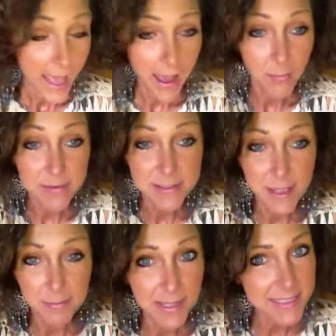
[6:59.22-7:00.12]
I was
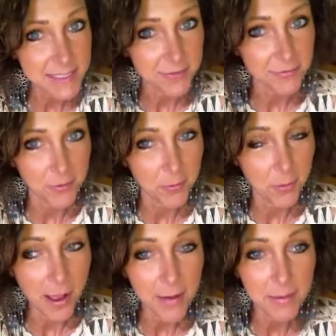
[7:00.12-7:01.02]
missing for a
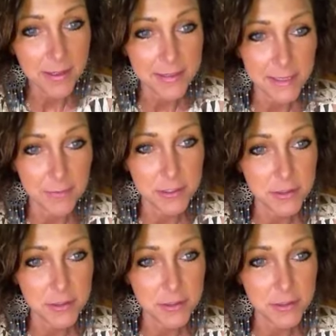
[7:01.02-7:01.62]
while because I was